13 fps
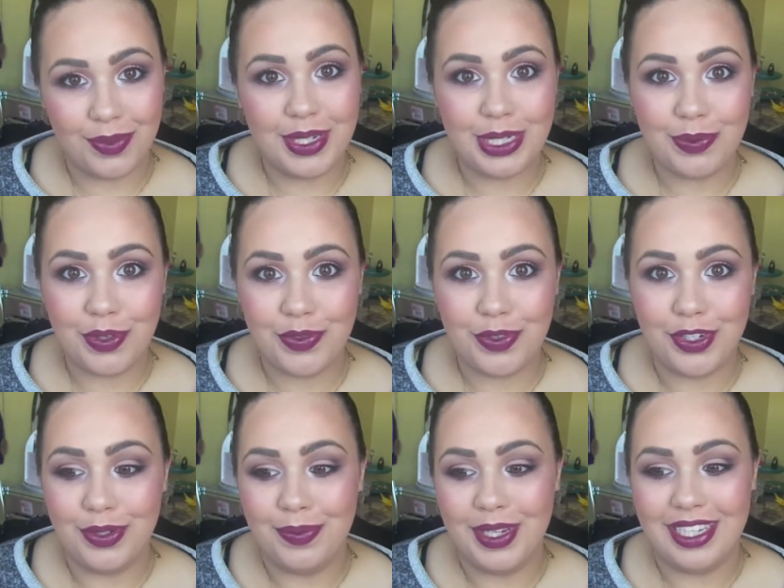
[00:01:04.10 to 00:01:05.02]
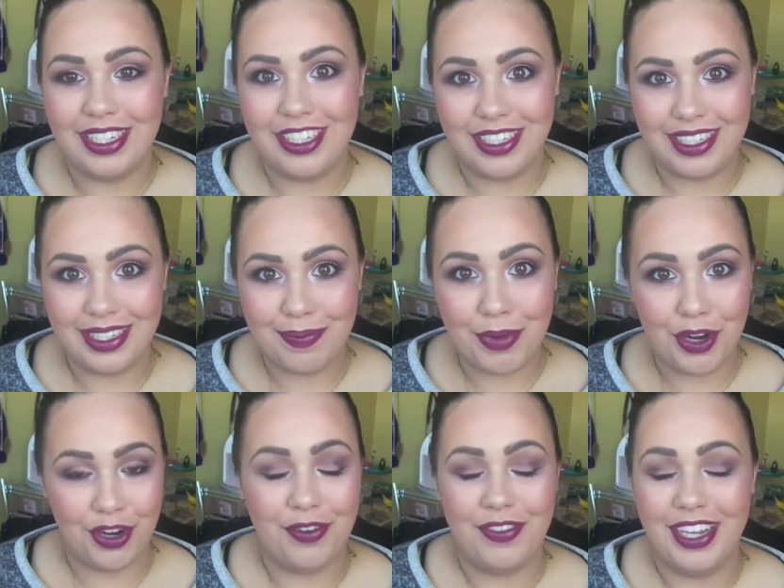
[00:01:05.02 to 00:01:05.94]
much more room and it's just
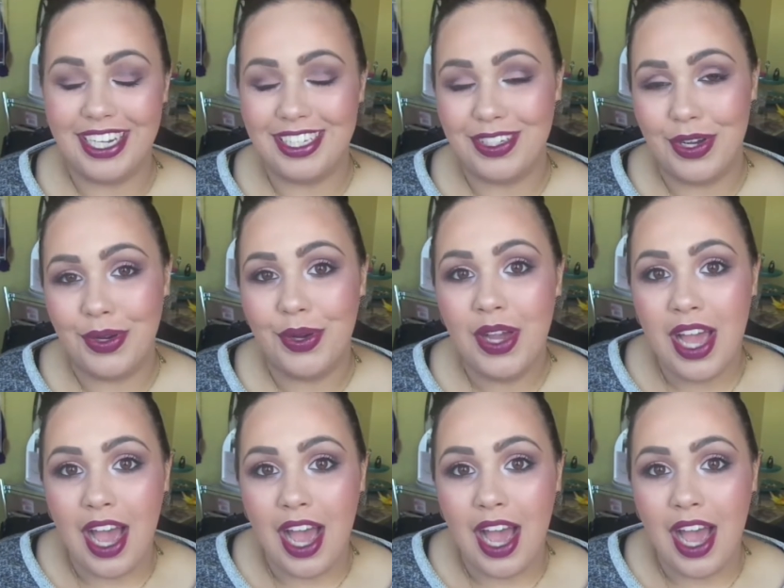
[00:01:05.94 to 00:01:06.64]
perfect so